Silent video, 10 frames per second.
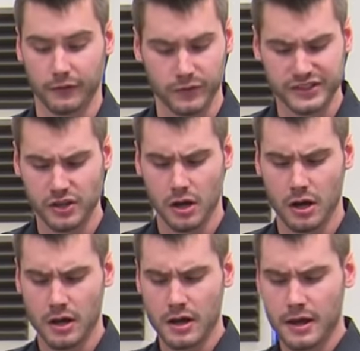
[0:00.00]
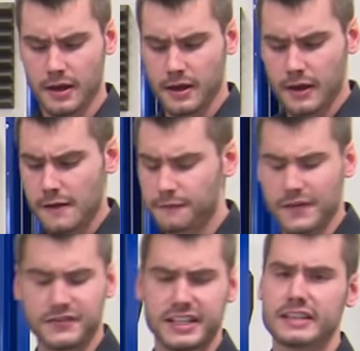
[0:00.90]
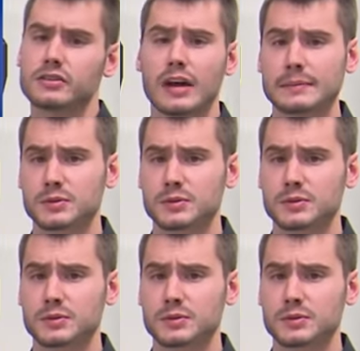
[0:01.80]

If we saw fifteen grams